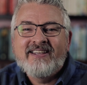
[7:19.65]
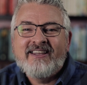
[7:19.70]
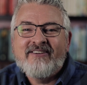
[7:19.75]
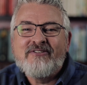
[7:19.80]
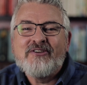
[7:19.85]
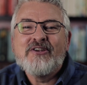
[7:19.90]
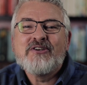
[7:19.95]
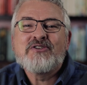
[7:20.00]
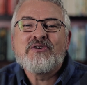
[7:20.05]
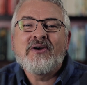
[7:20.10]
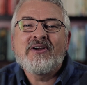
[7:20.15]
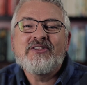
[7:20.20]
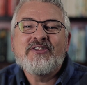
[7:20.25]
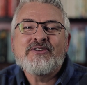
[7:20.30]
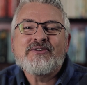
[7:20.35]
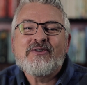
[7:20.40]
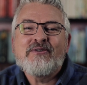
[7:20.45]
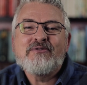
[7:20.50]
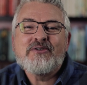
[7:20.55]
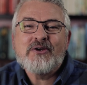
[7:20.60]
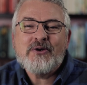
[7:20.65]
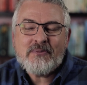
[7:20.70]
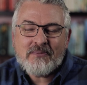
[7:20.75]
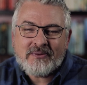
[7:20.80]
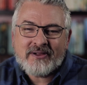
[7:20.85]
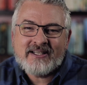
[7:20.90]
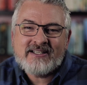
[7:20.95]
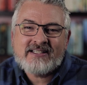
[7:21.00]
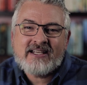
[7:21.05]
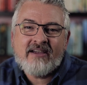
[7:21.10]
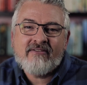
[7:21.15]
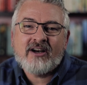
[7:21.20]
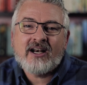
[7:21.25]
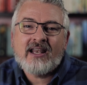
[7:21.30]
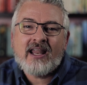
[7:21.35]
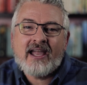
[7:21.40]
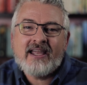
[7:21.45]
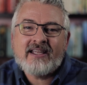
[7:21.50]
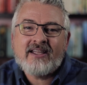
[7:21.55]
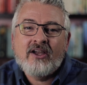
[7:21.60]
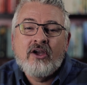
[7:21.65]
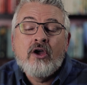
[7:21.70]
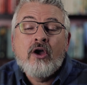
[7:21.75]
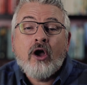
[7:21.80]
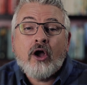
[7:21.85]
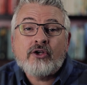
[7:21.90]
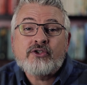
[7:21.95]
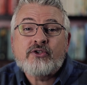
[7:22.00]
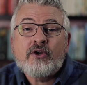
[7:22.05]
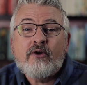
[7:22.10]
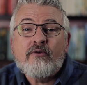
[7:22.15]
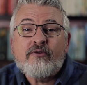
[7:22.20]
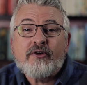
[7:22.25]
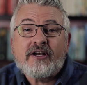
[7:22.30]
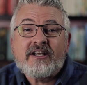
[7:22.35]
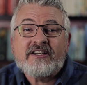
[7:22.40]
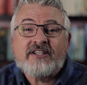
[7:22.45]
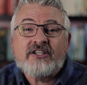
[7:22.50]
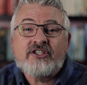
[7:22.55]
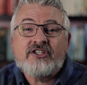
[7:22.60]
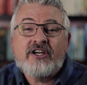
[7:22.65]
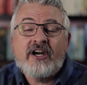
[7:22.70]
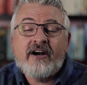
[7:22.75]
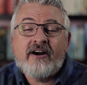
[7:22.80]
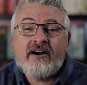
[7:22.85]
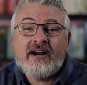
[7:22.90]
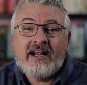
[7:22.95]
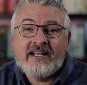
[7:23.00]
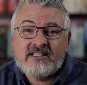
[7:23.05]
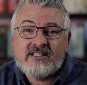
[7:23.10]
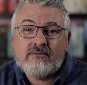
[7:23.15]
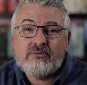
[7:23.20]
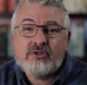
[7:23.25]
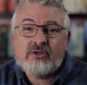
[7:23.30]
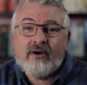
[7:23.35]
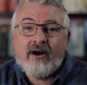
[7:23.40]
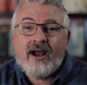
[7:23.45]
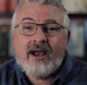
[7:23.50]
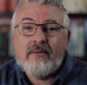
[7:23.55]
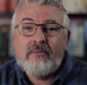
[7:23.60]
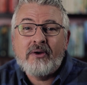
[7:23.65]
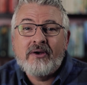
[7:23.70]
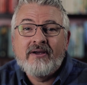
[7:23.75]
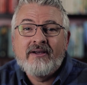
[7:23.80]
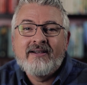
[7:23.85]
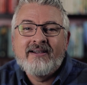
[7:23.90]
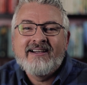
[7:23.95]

If you enjoyed this review, please give it a like. Also, don't forget to share and subscribe.